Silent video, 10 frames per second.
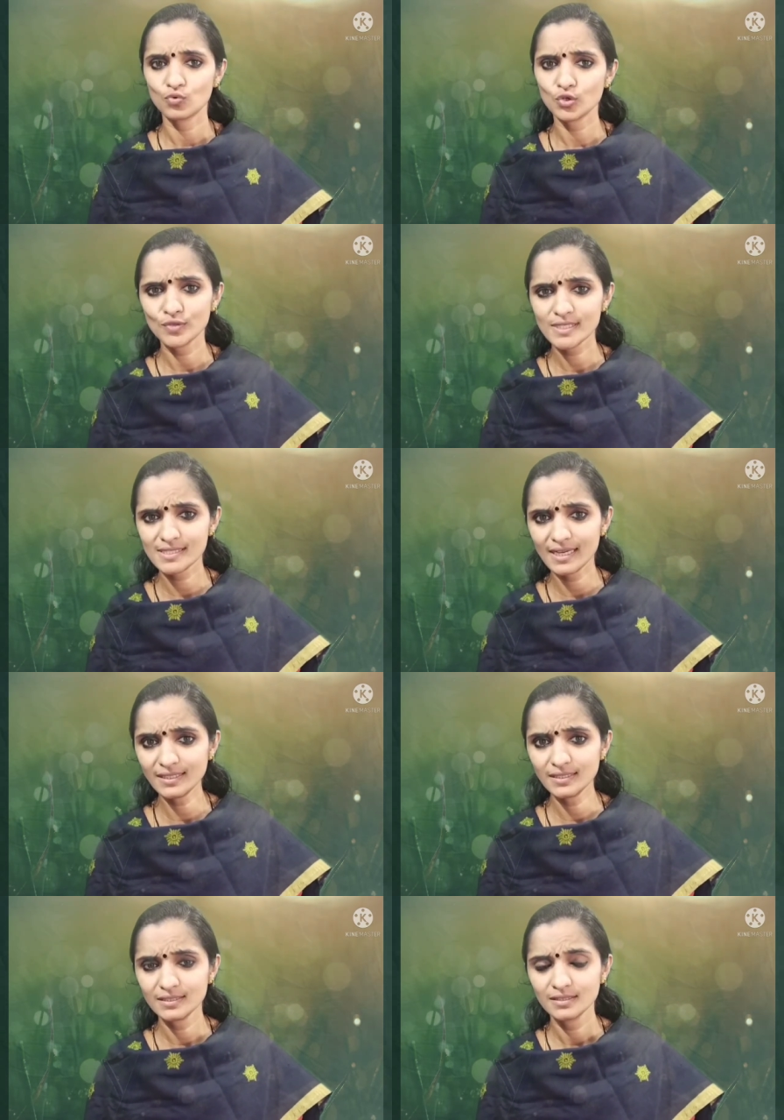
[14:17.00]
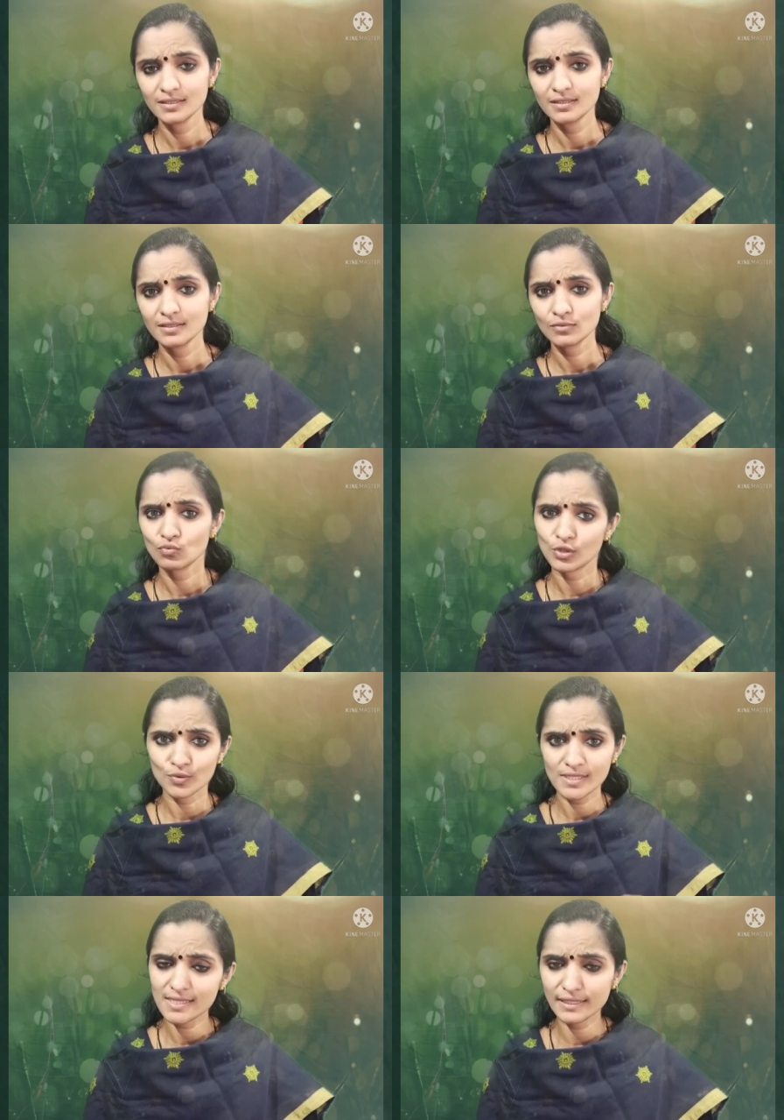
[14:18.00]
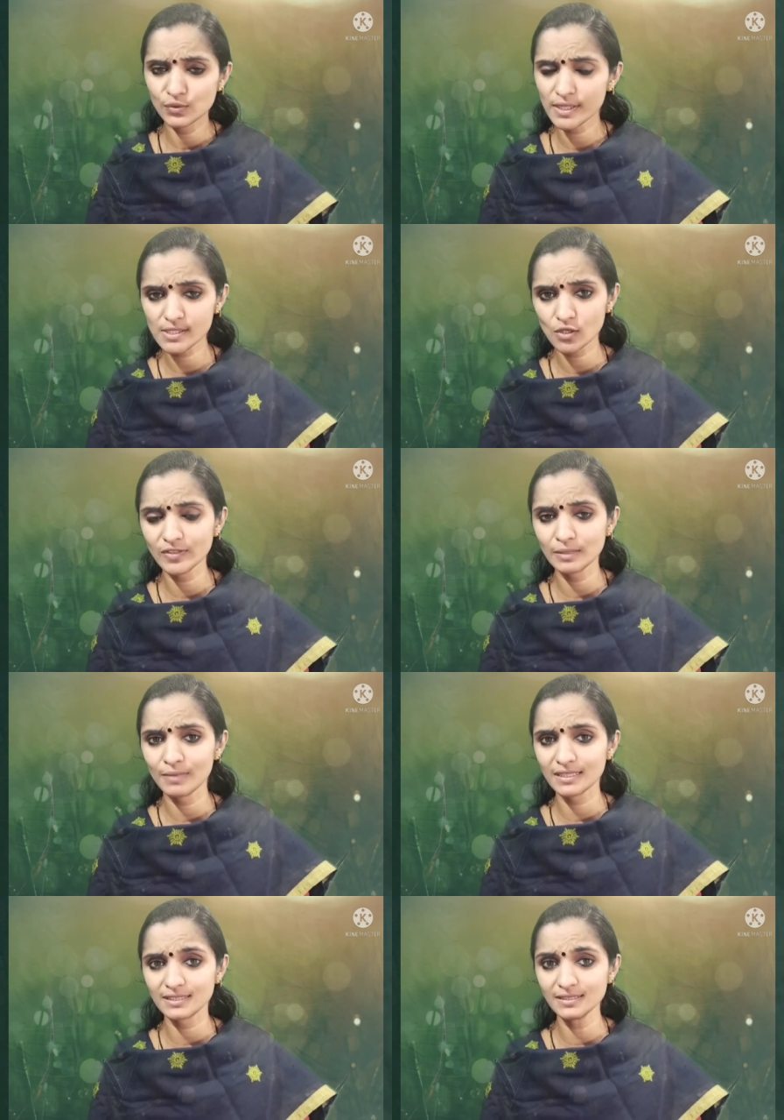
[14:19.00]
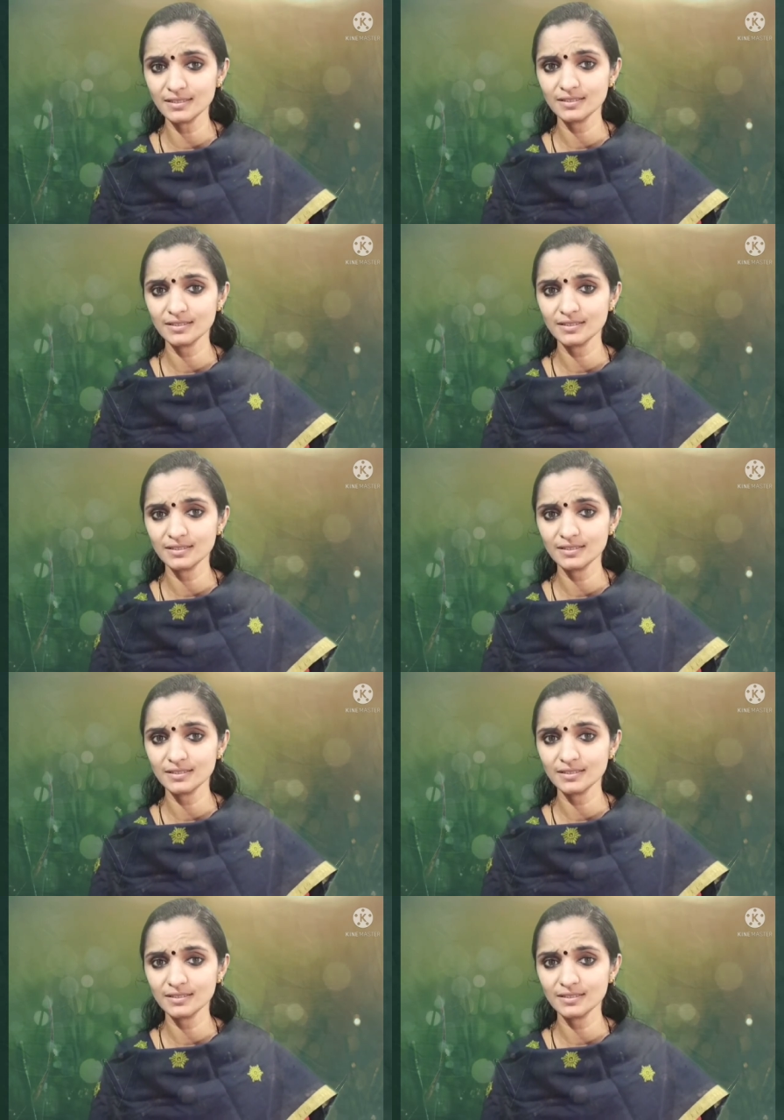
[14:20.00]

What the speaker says: What was that? What was the advice of her mother?